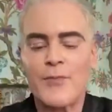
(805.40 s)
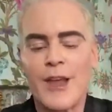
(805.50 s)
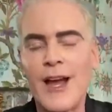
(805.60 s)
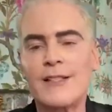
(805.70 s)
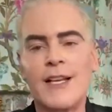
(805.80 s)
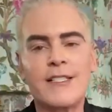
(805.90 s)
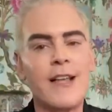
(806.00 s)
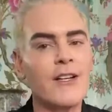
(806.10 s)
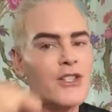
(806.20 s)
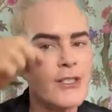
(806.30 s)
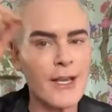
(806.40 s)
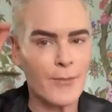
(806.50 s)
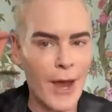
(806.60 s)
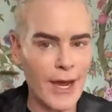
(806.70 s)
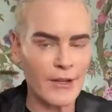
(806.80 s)
Guys, it's not just like
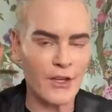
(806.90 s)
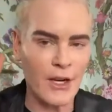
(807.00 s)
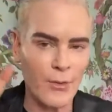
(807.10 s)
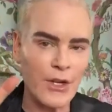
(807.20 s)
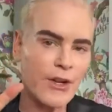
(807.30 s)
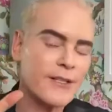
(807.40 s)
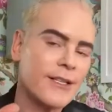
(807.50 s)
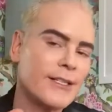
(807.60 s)
paint. You know when you can see